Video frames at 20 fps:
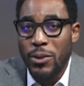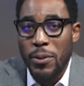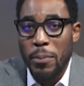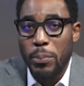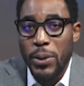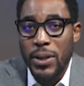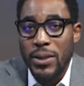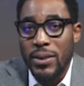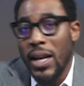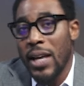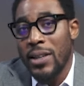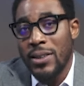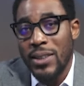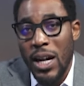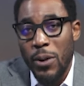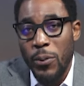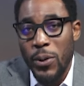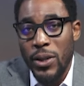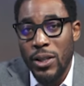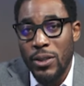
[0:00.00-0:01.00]
pretend
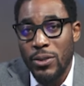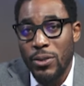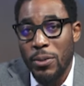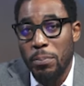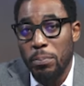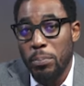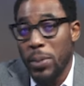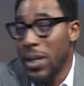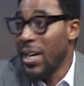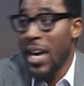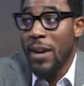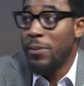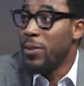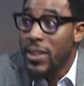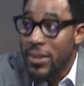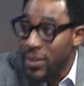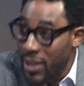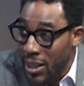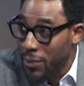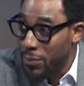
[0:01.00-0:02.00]
that we need to pick
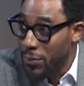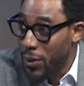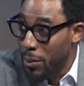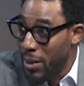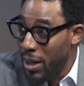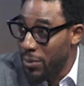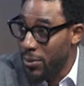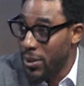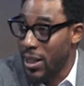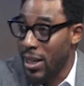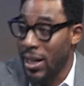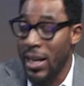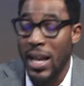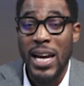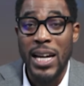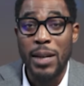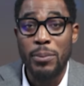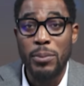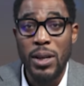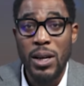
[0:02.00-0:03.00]
everything from every
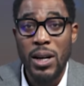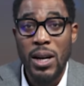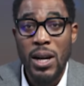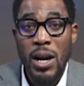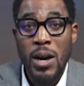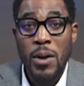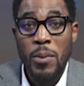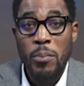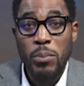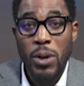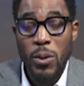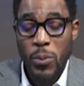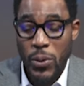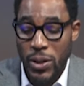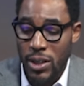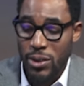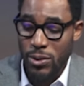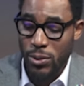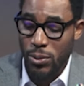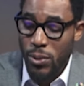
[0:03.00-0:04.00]
climb, but we
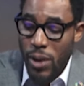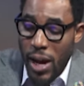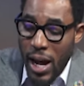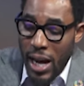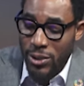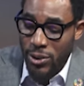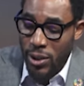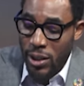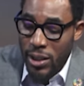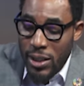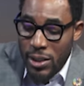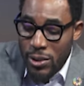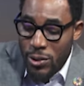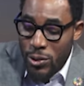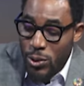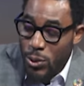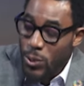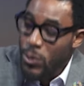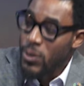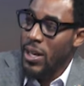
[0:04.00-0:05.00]
need to actually
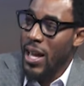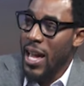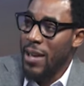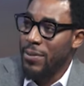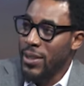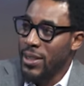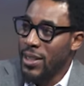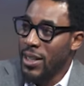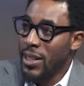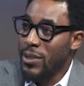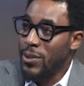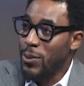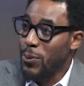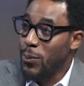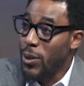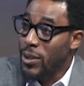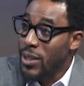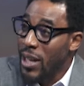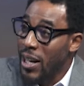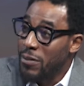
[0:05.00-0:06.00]
use evidence.
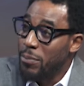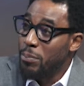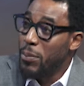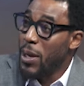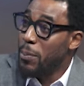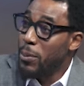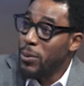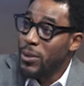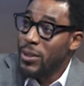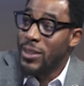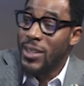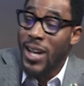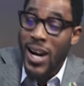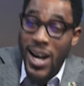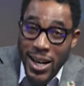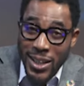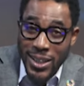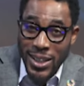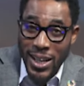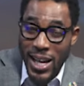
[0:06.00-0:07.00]
What have people
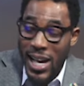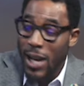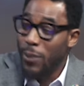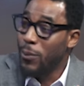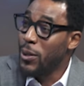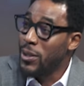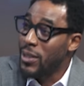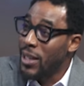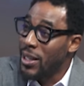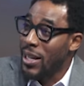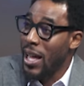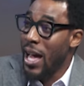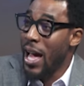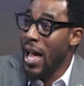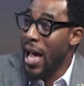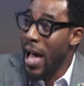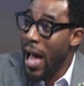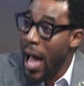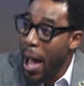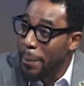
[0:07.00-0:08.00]
done and what has
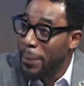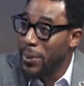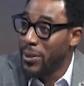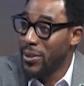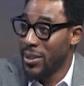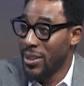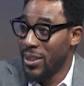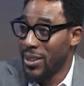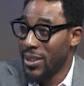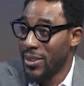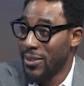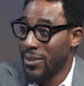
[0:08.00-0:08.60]
happened?